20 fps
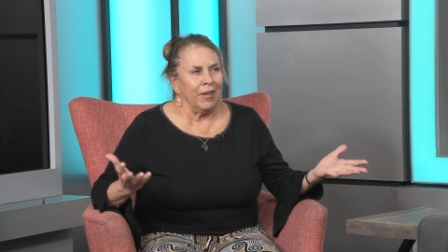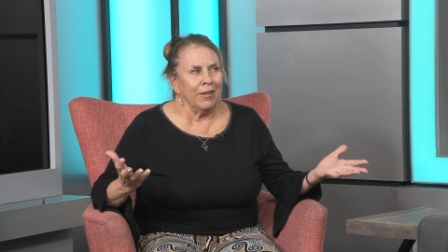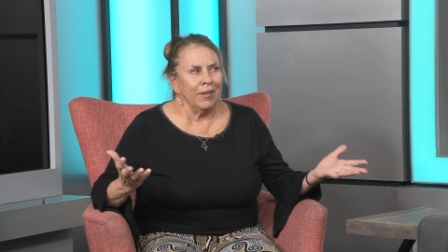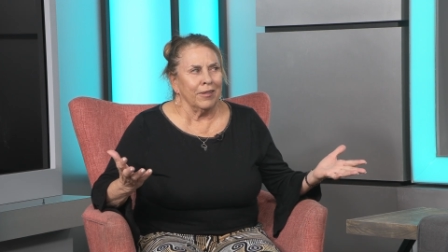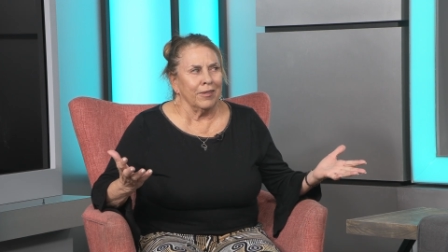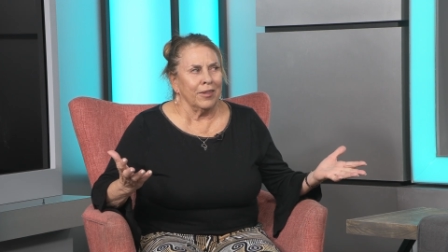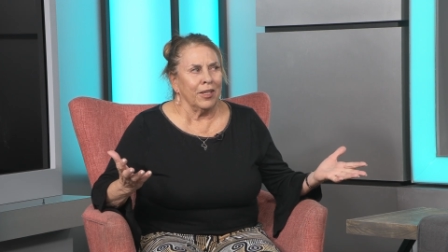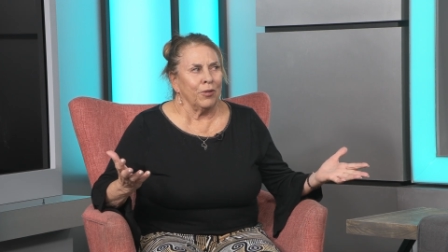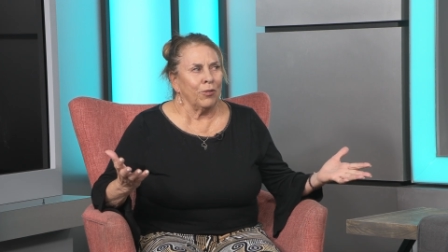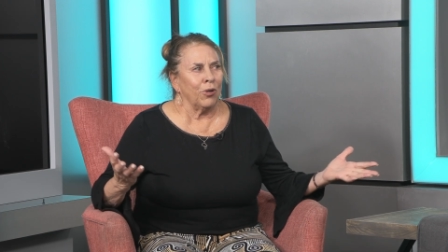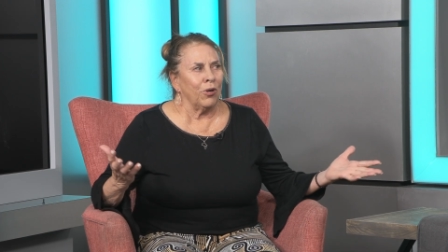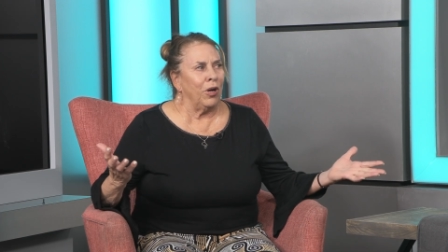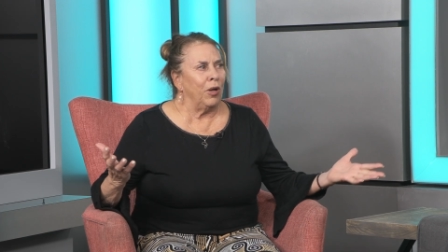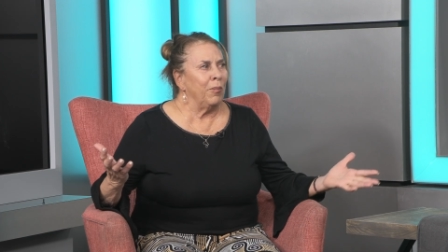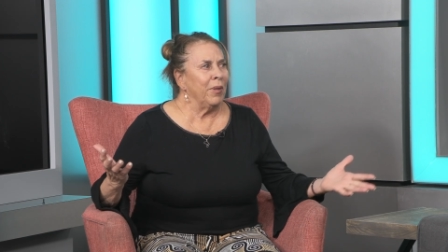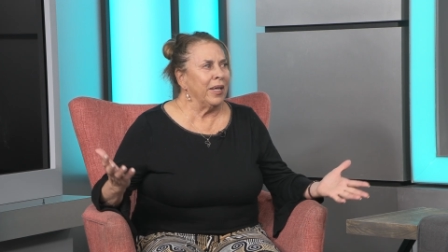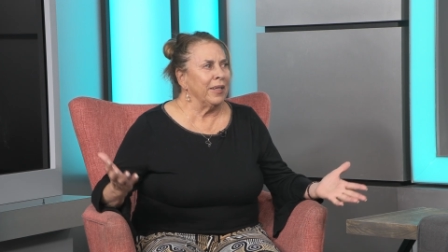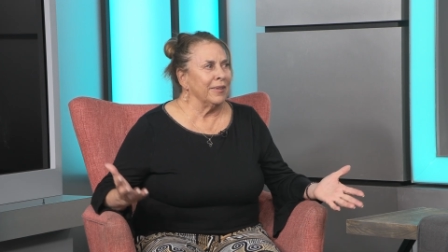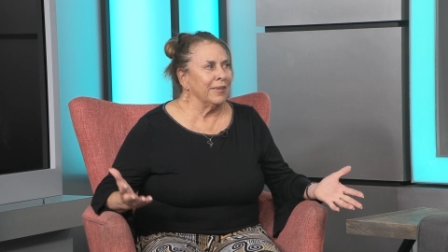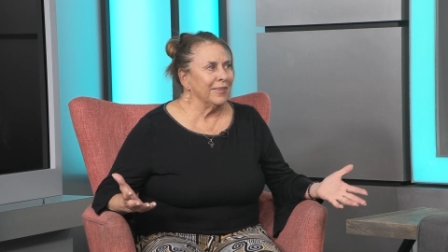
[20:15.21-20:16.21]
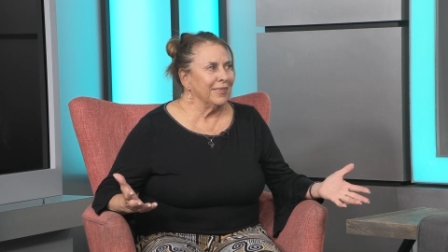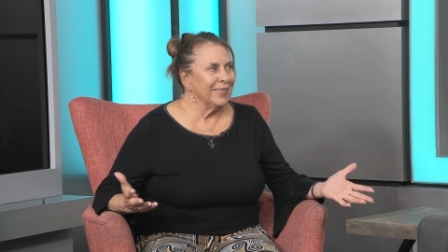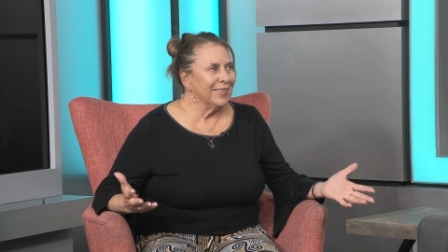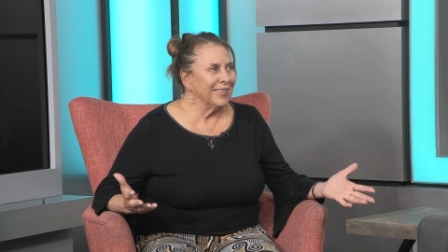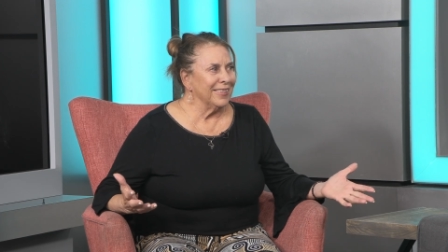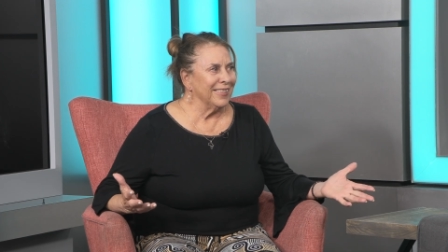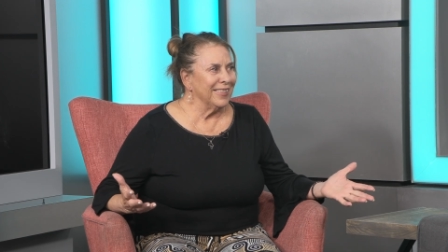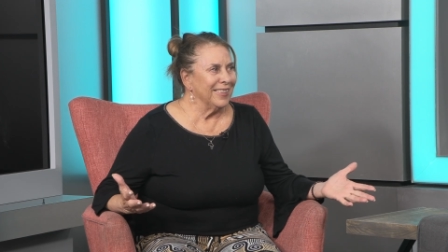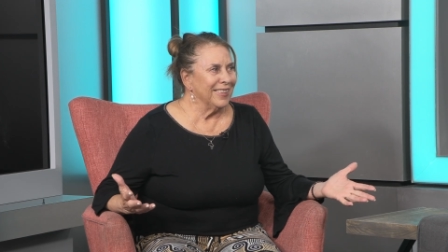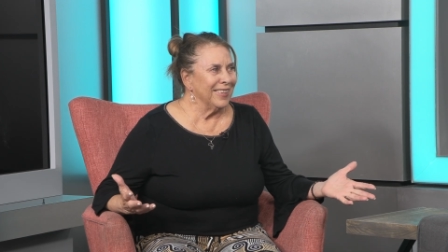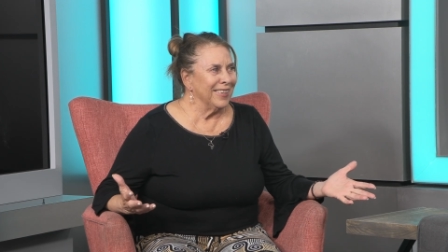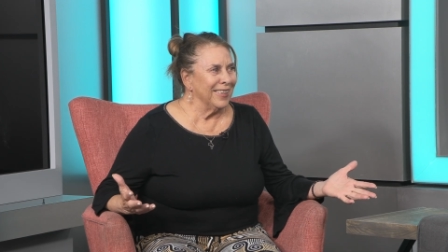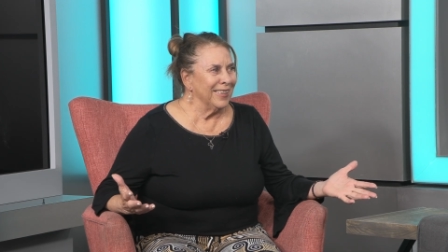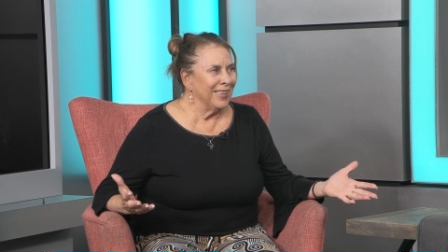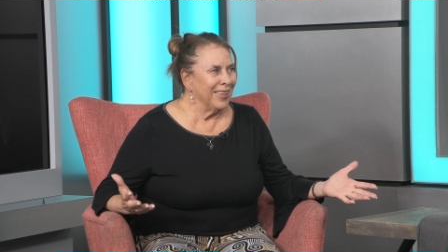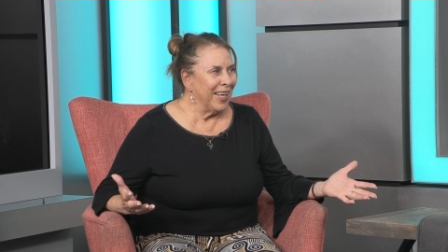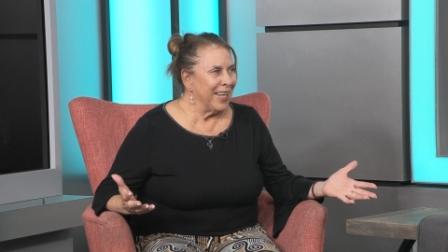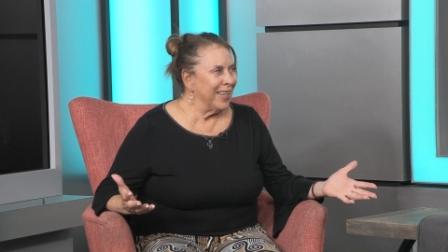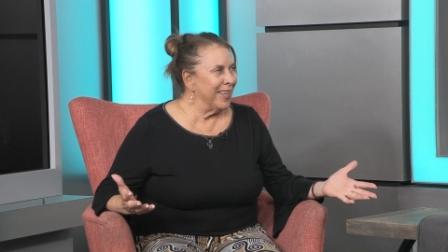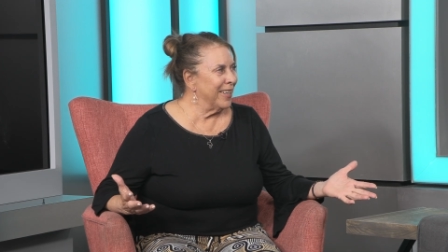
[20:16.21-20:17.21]
they were all men,
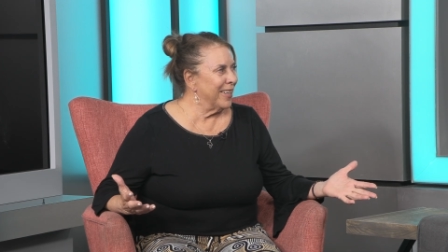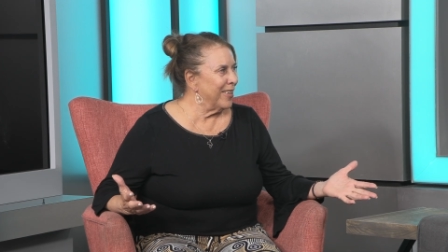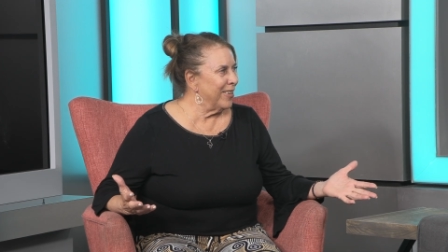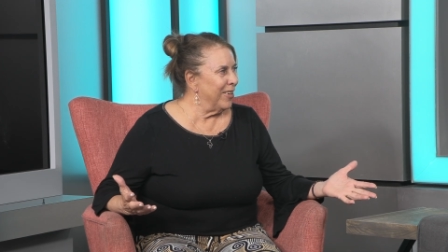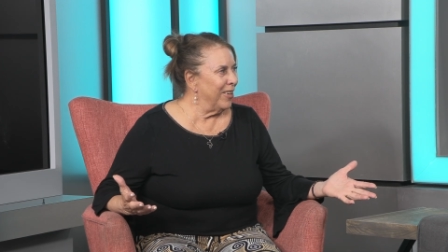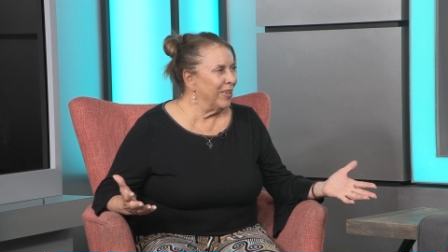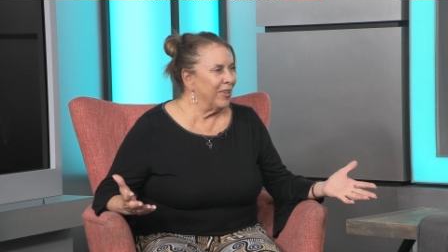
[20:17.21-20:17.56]
like